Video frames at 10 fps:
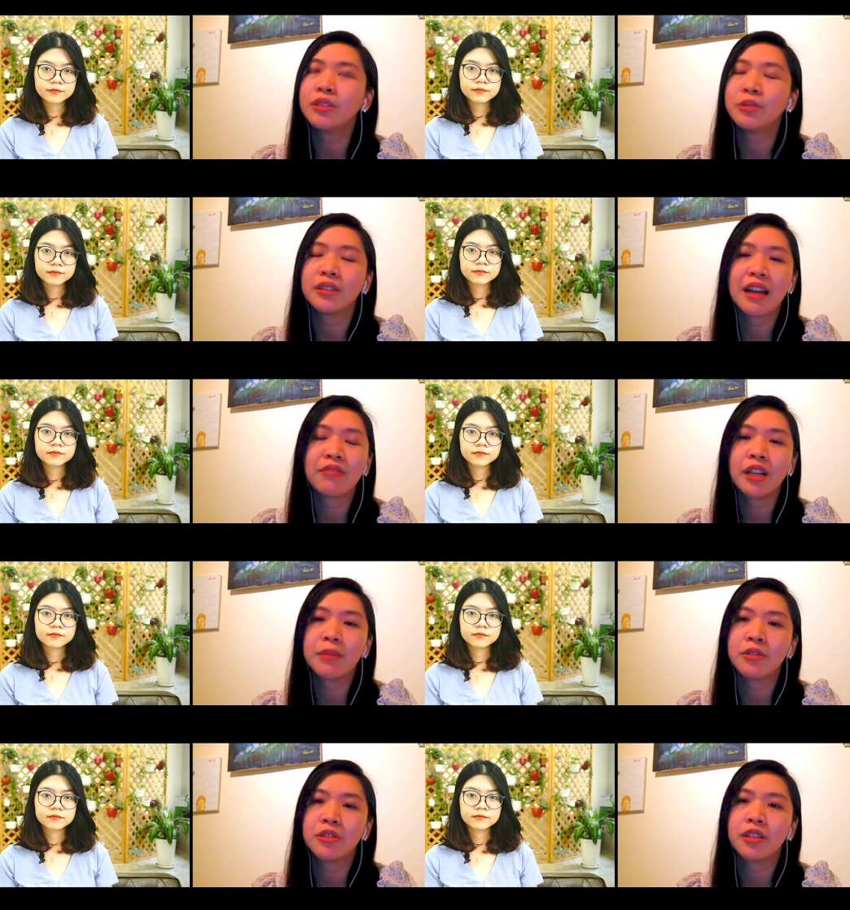Speaker 1: you will never
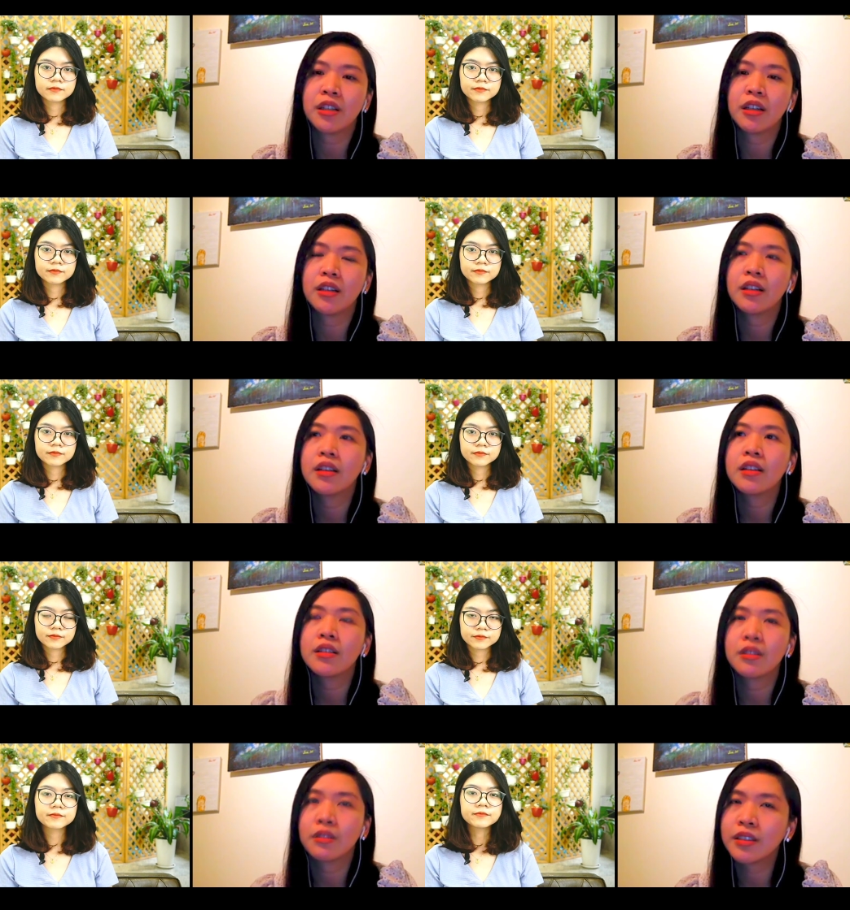able to learn.
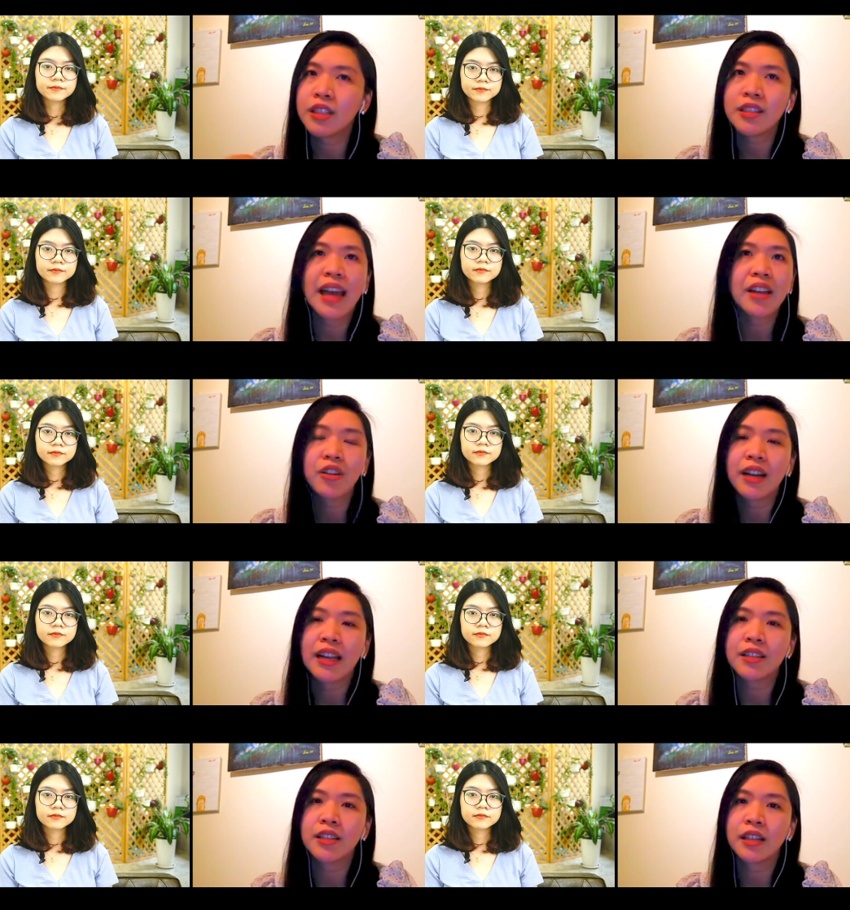So mm. just get your
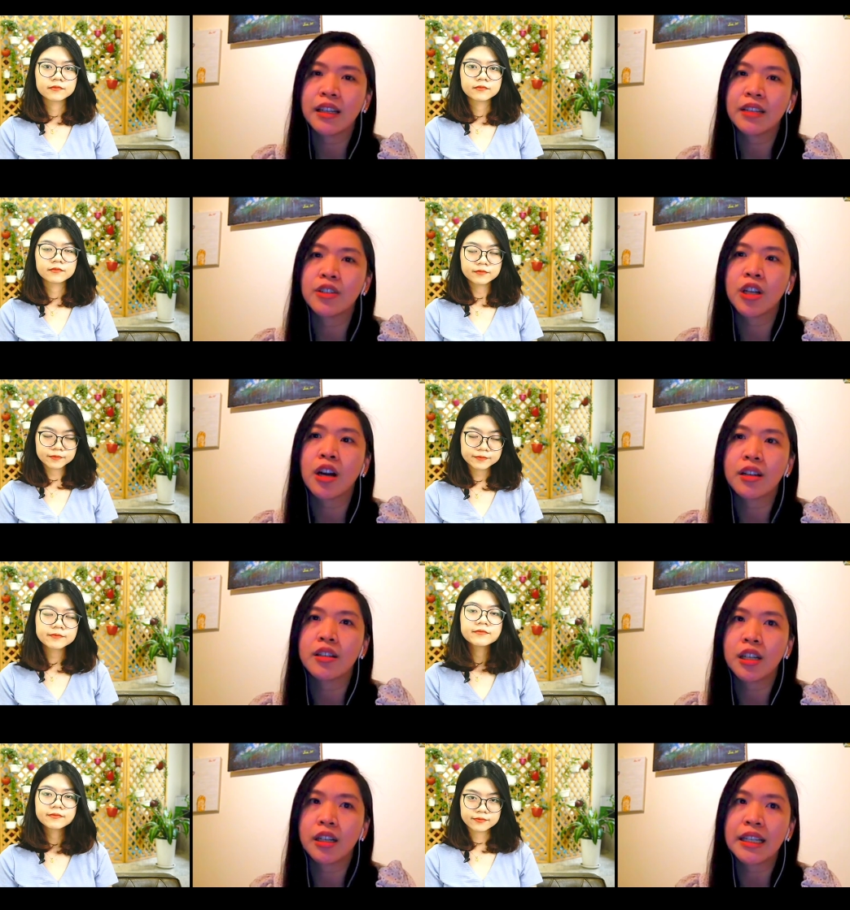hands dirty and
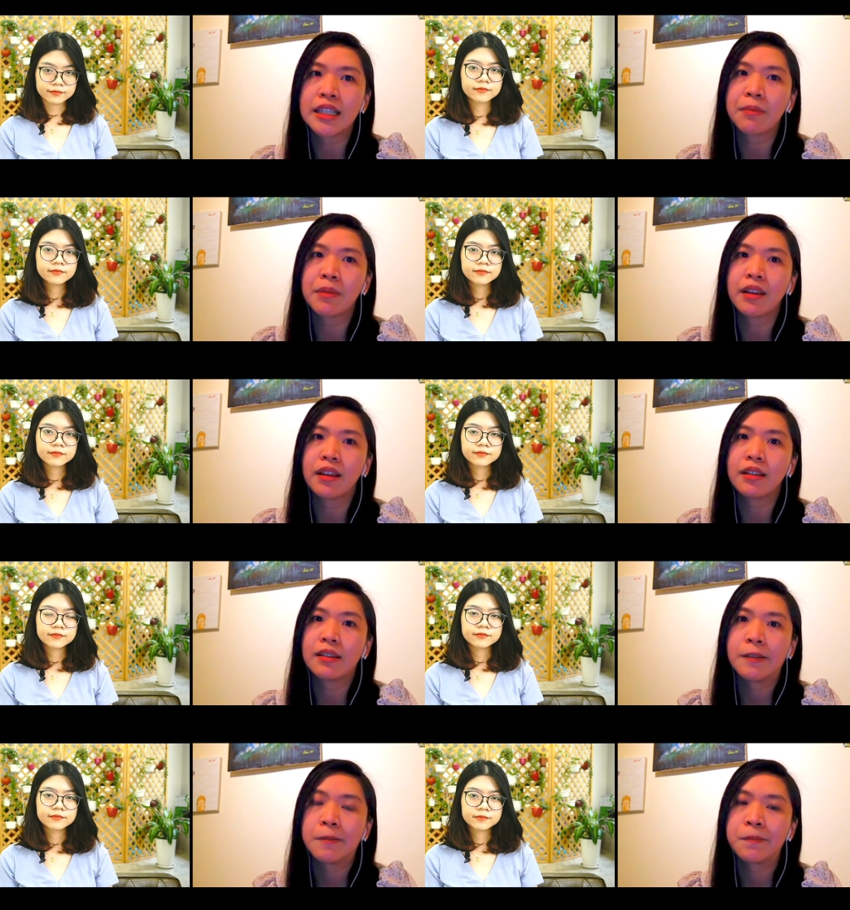start learning something.
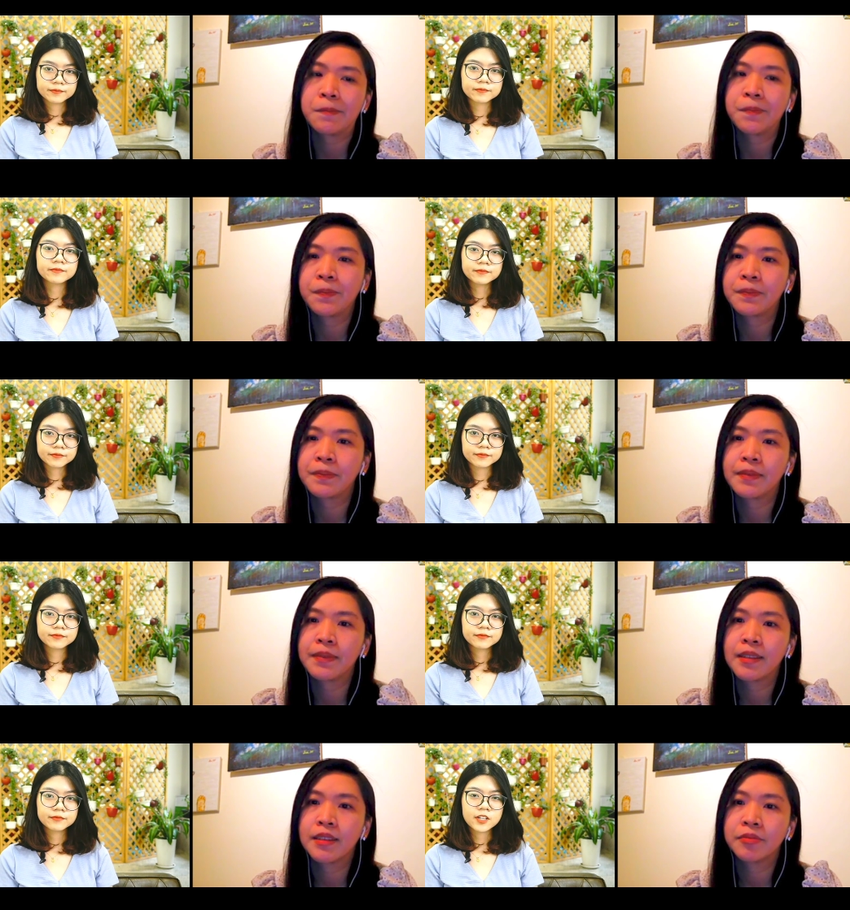
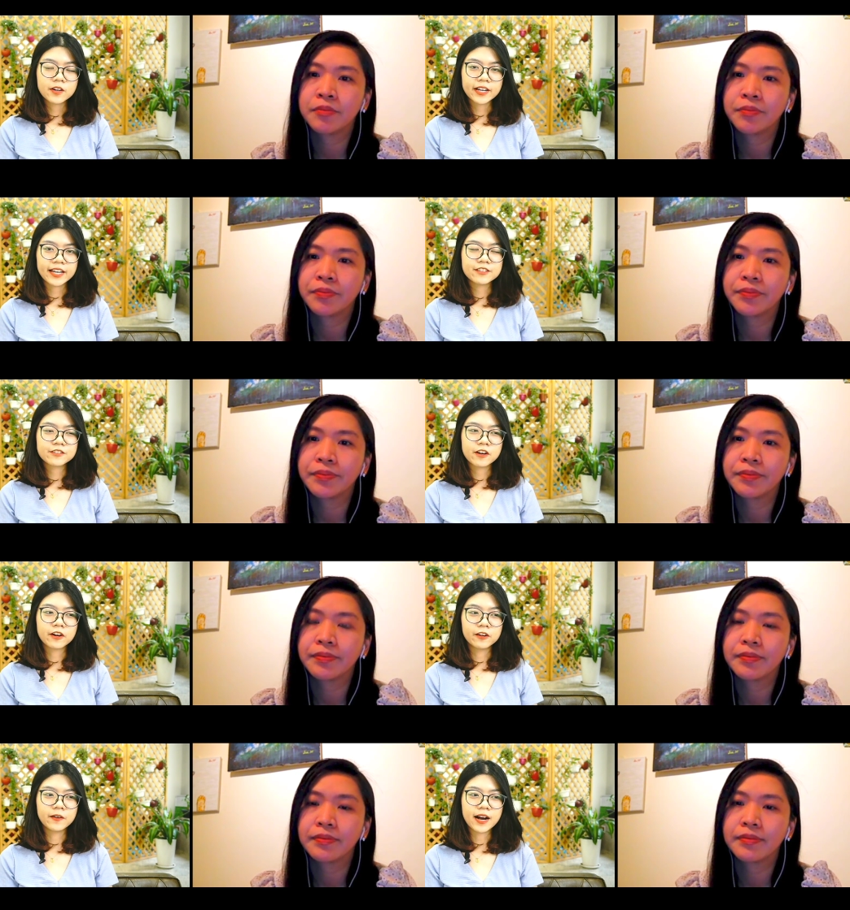
Speaker 2: Okay,
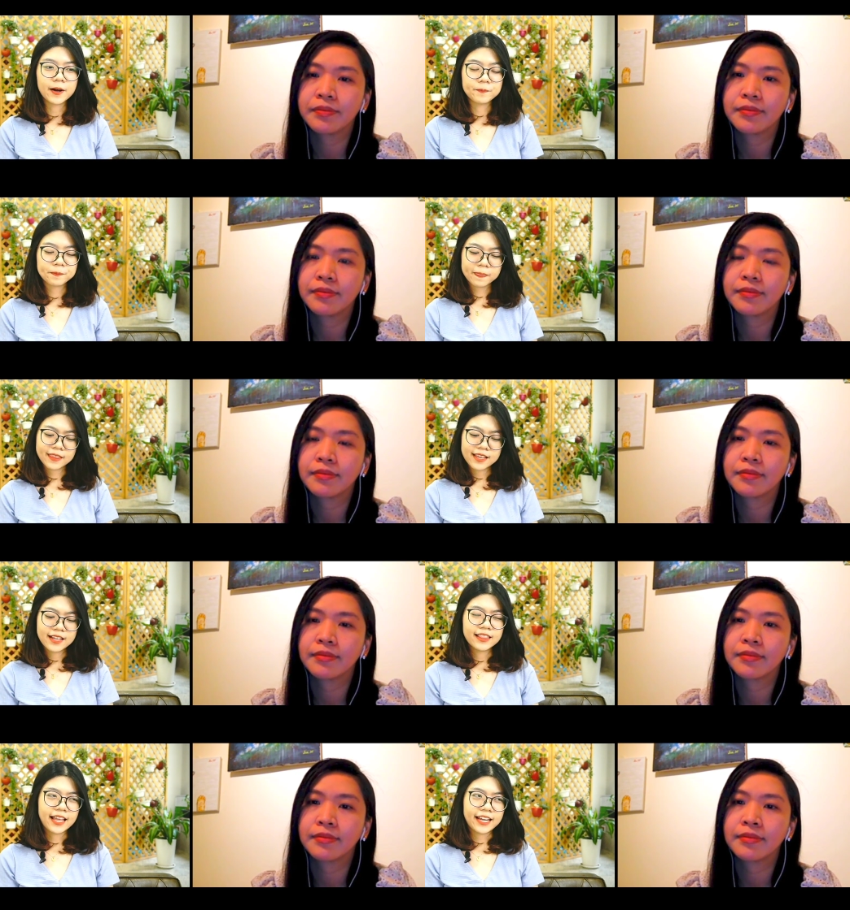so um,
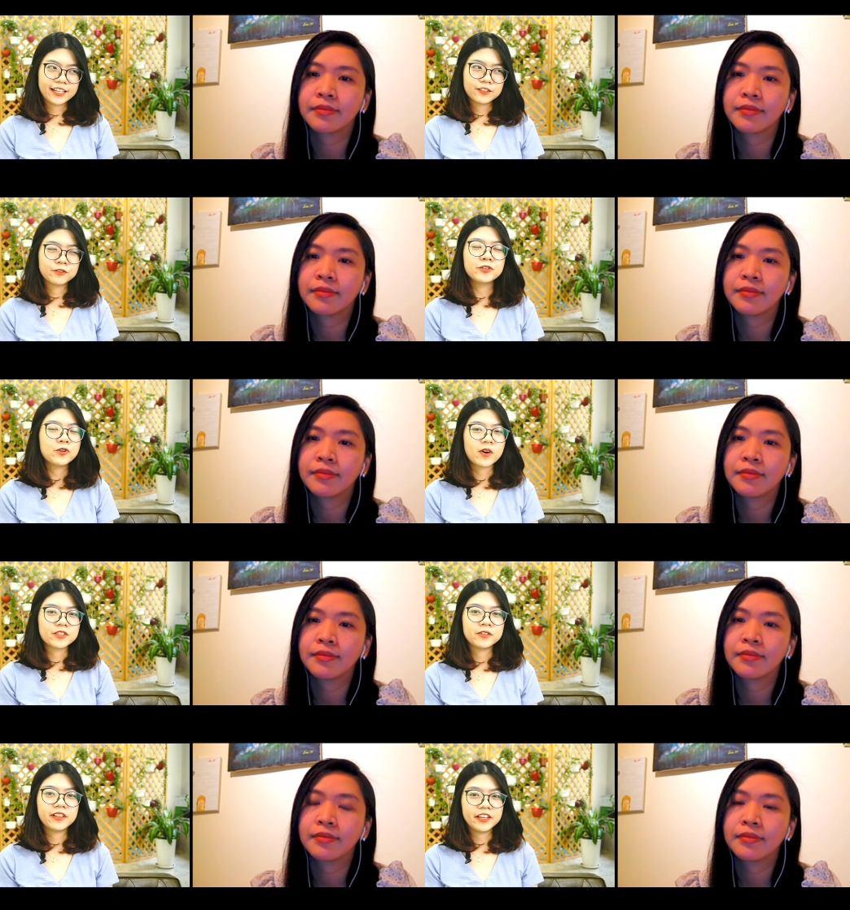like, do you
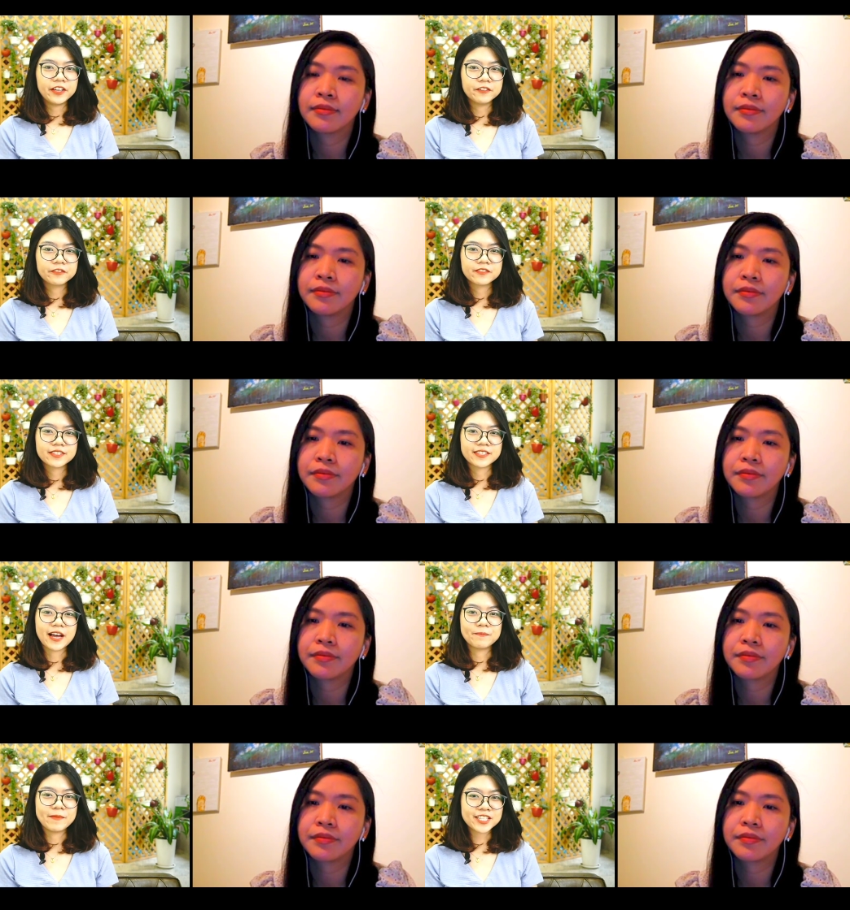want to leave
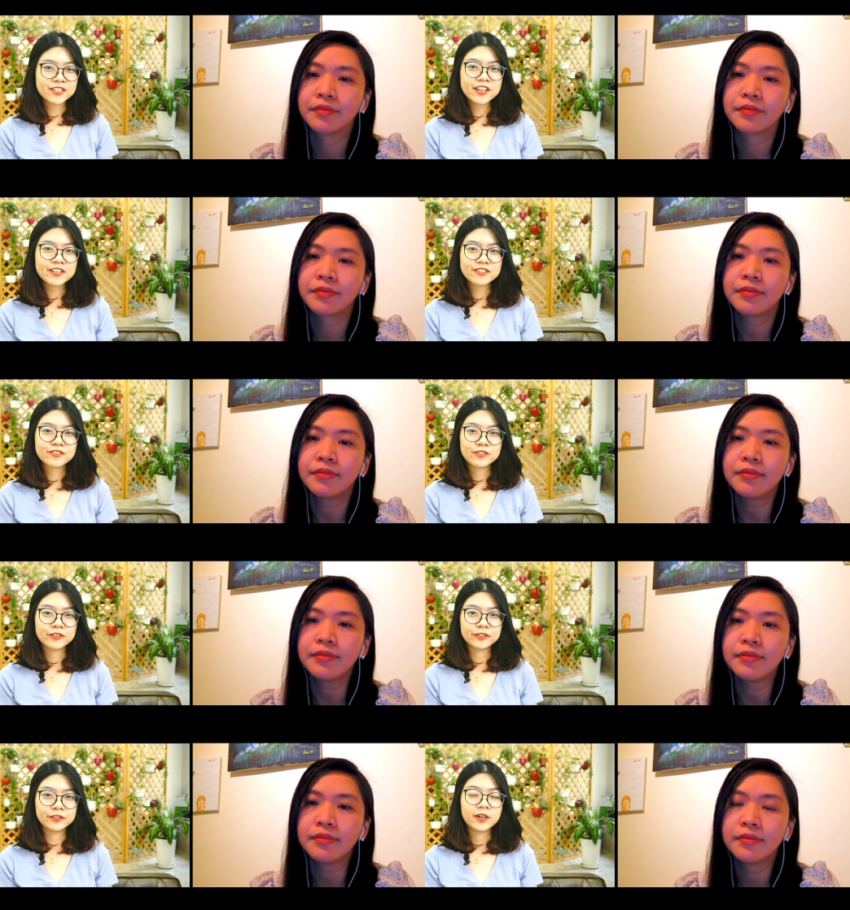some messages
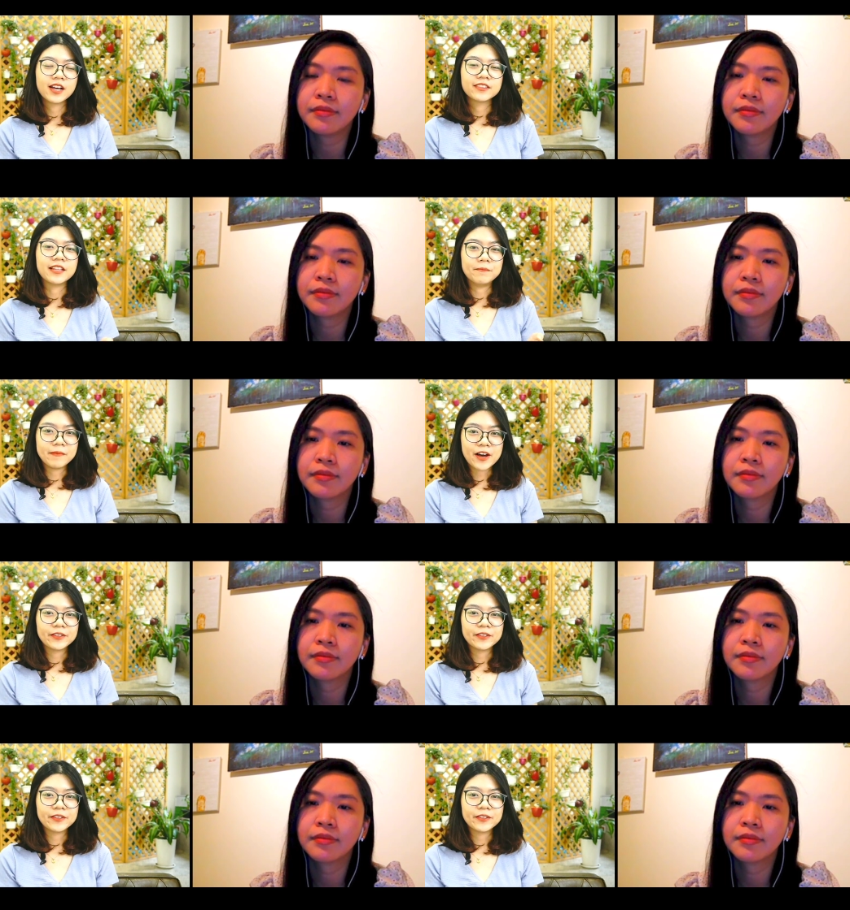to the male